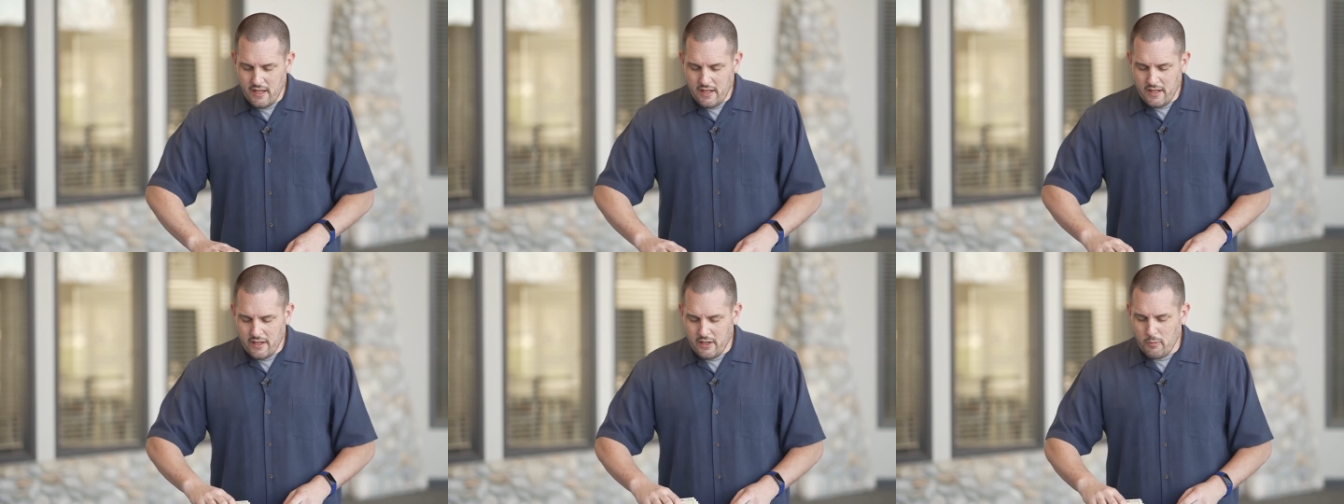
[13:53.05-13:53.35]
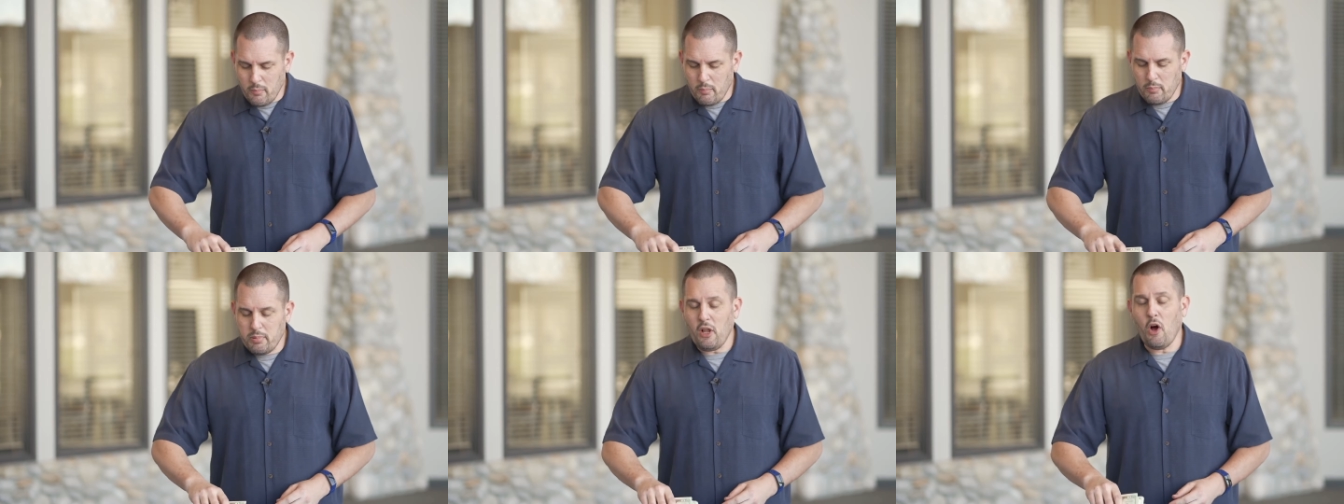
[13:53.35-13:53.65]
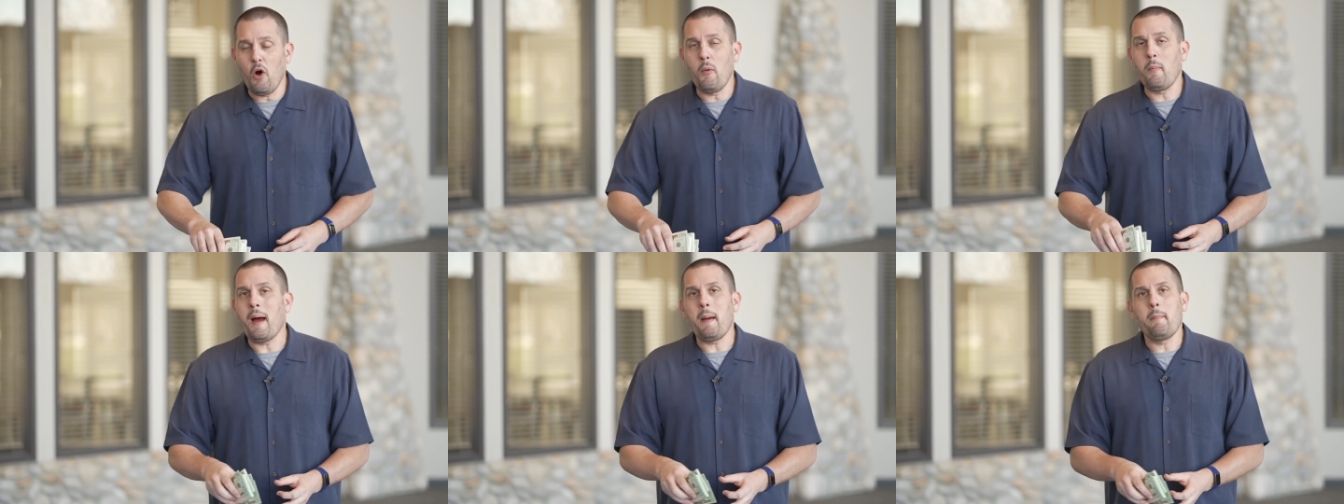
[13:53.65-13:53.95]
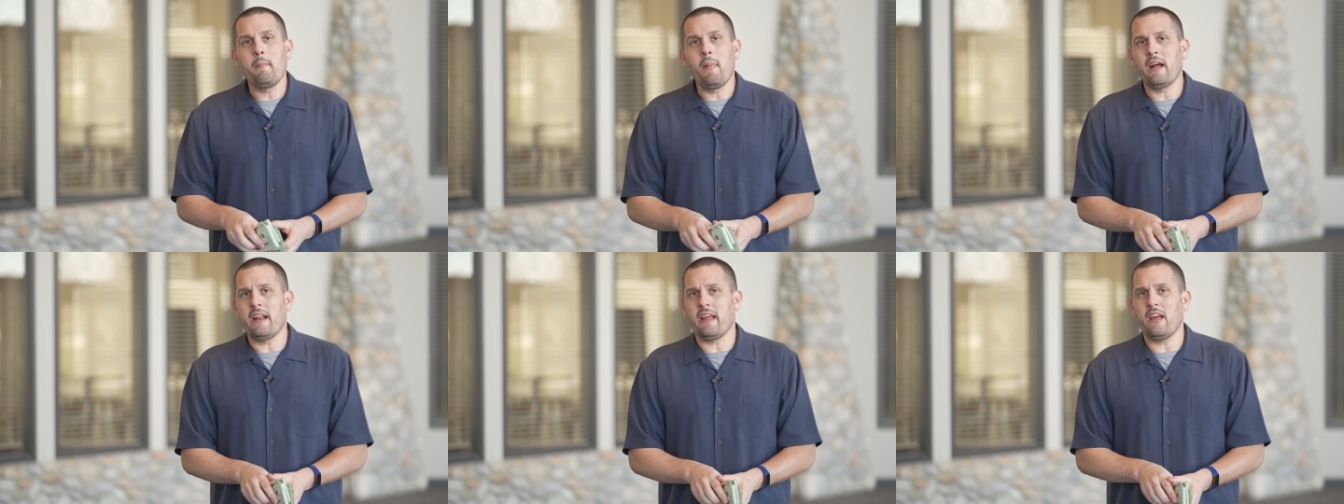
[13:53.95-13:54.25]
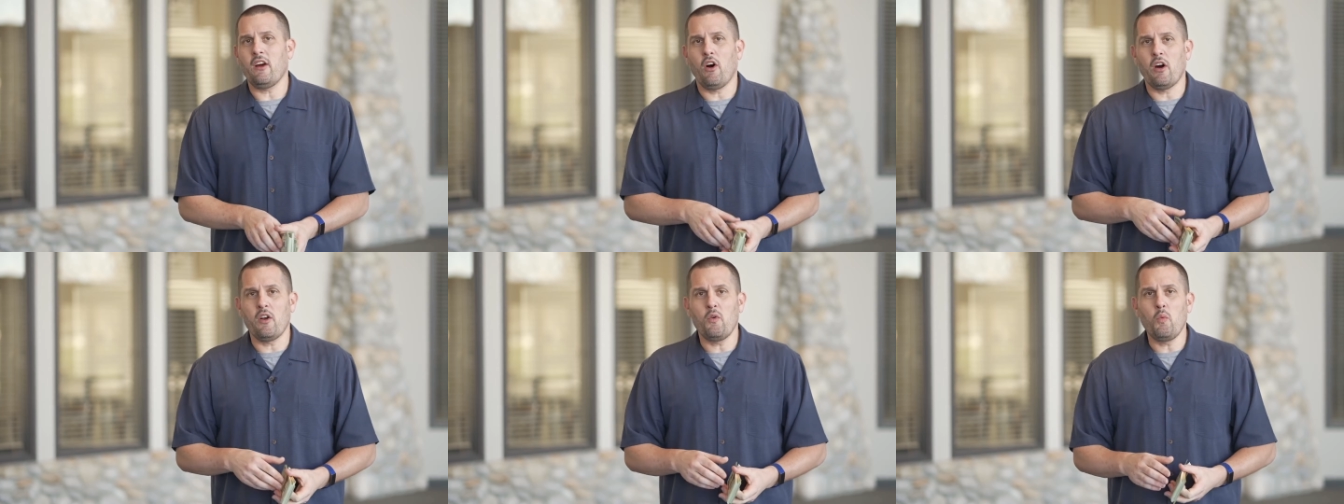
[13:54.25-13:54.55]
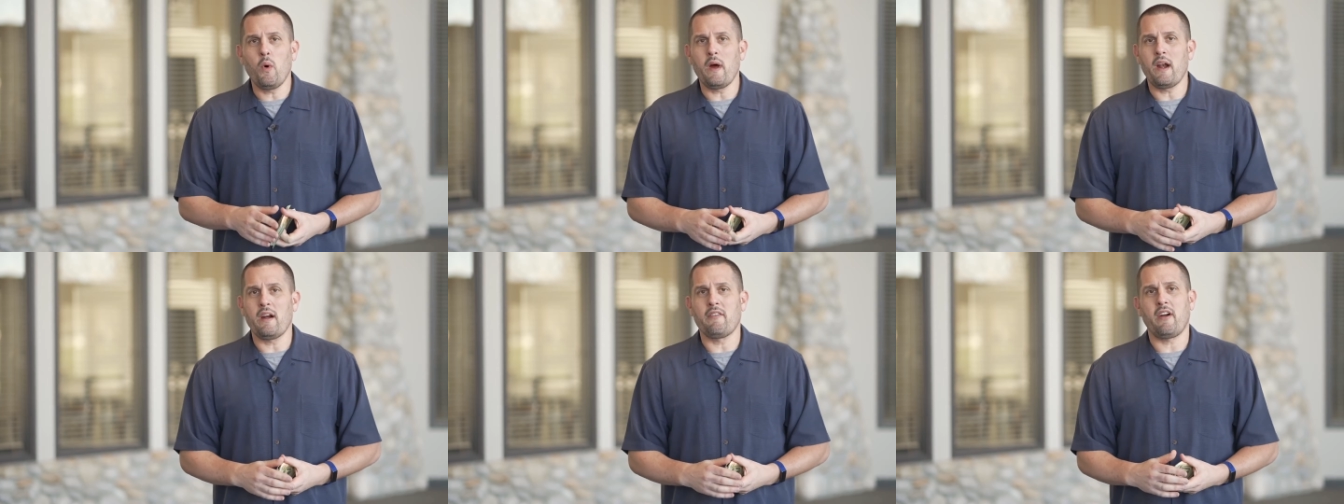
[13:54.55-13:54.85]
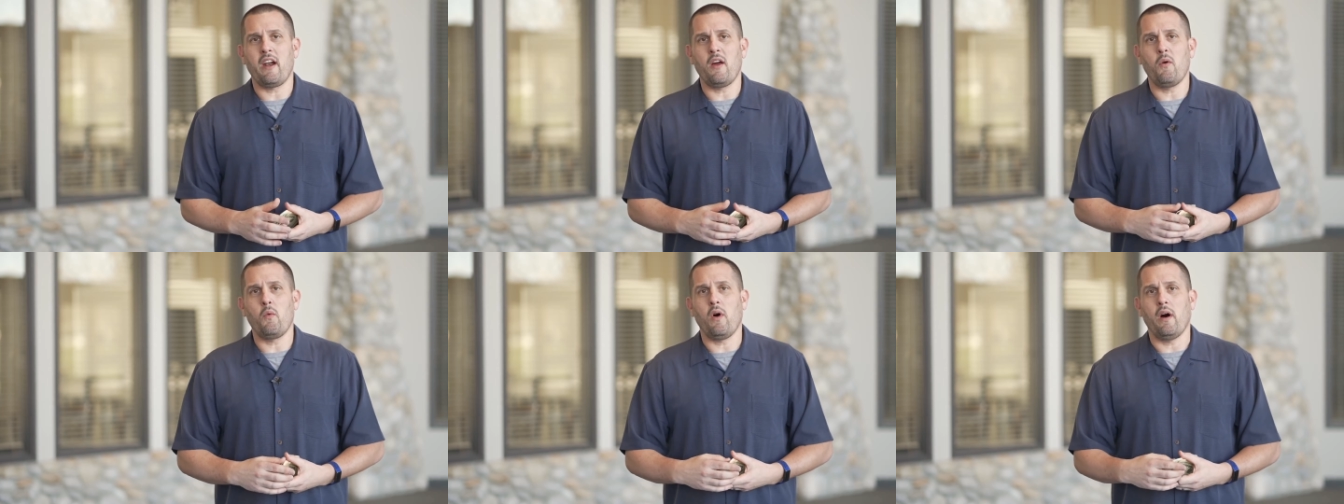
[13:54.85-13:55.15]
blow my money on whatever
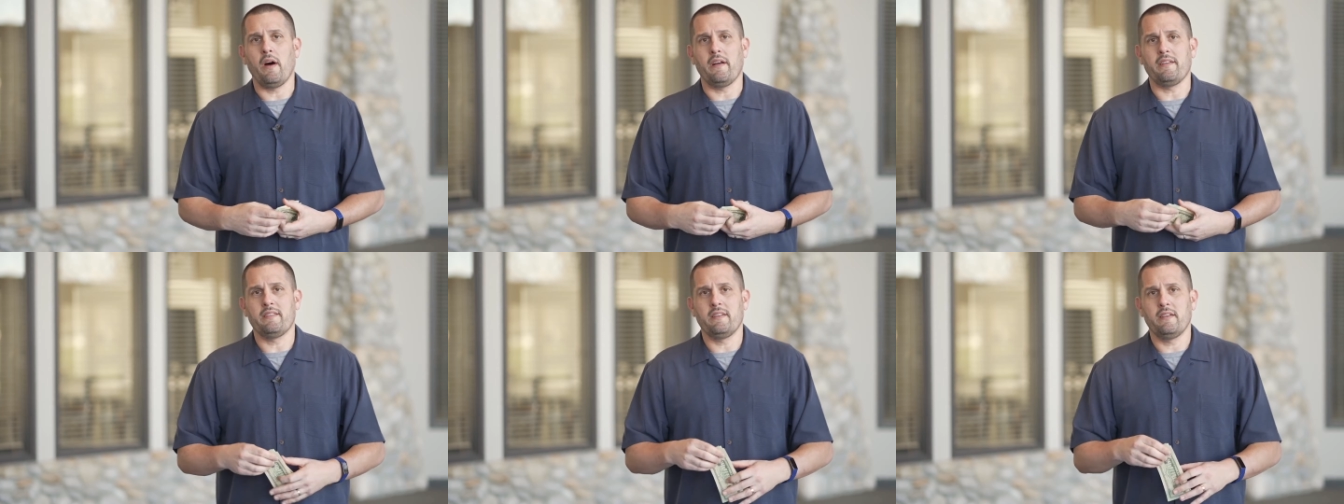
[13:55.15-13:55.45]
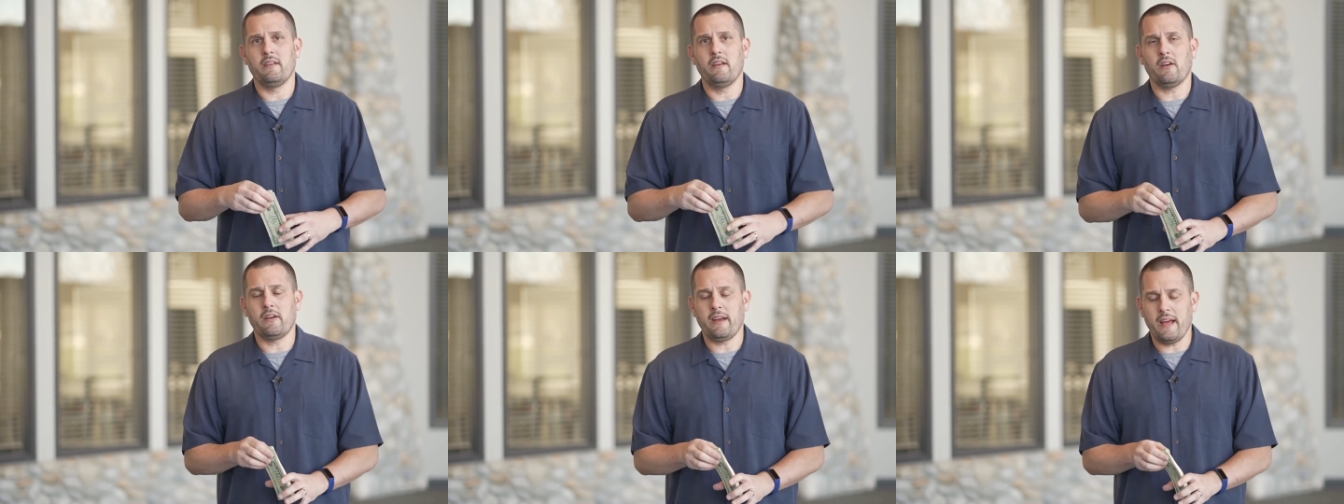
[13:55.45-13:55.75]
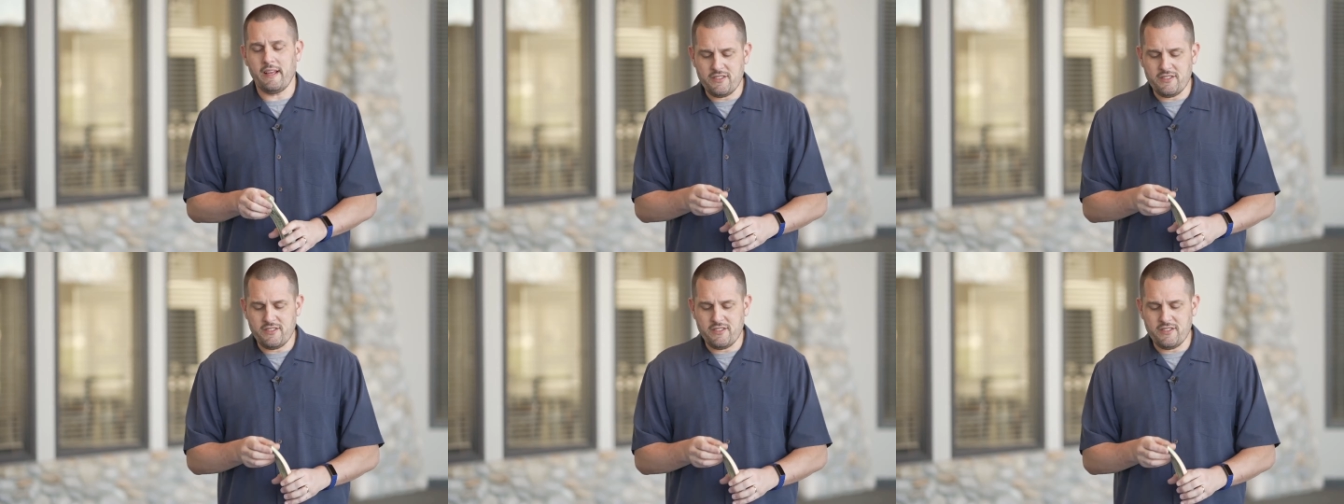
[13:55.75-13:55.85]
I want, okay?